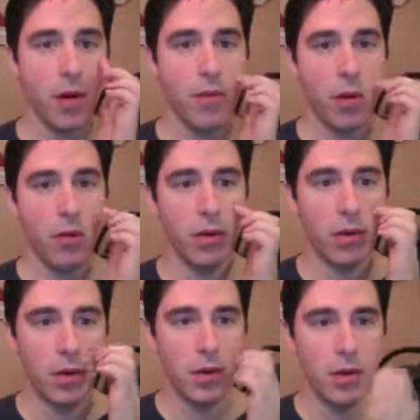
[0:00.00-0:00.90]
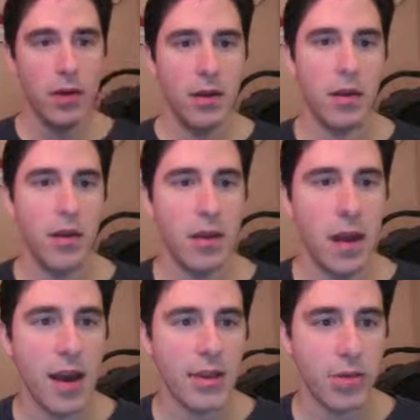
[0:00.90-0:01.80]
opponent
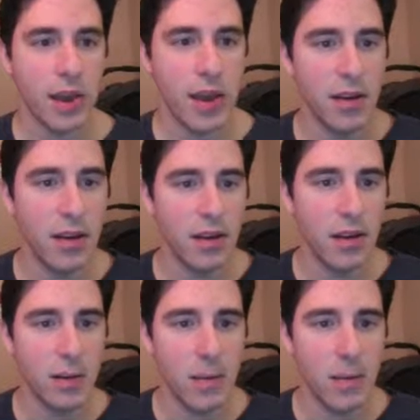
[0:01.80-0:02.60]
has planned here.